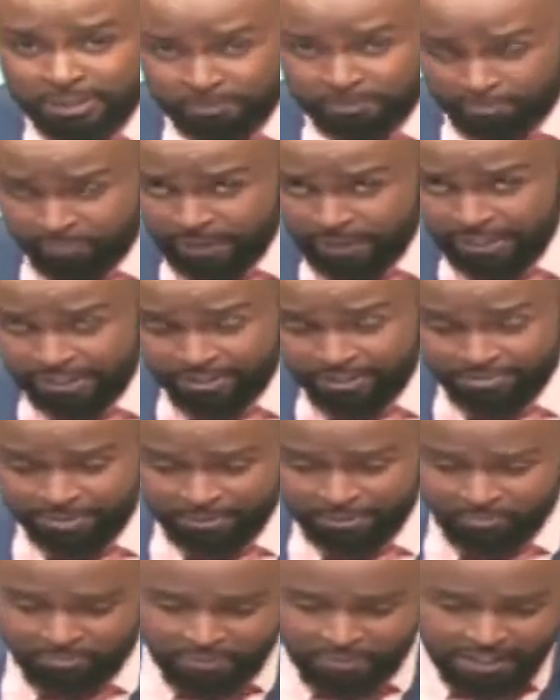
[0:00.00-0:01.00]
And even
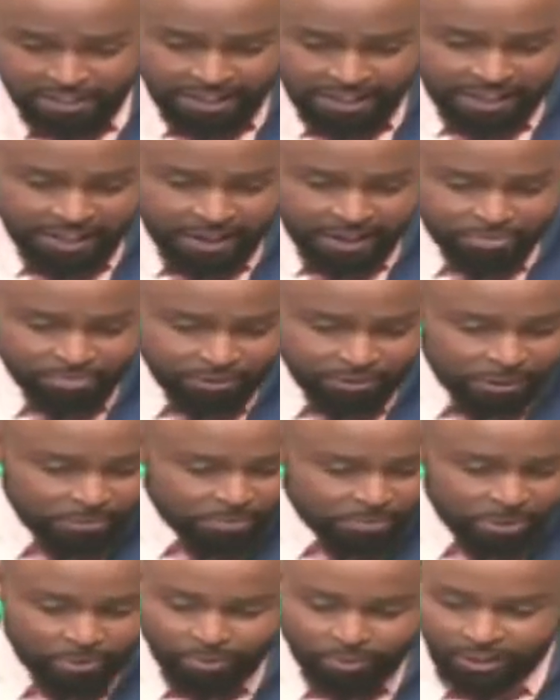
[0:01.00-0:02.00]
Philip
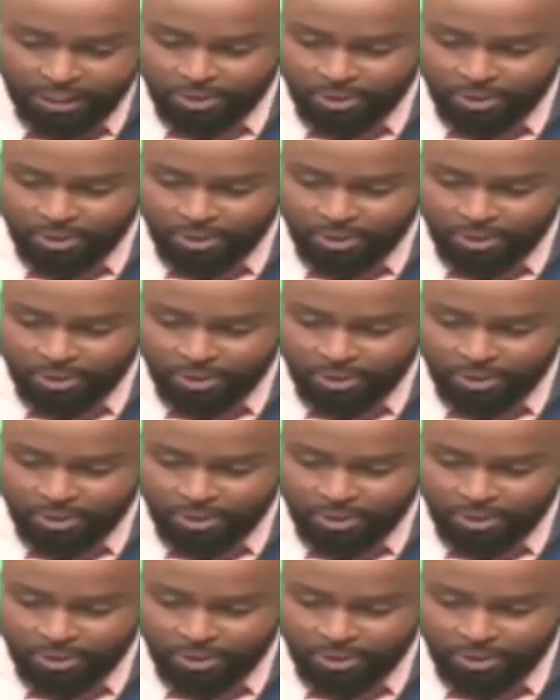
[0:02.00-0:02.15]
Chebunet was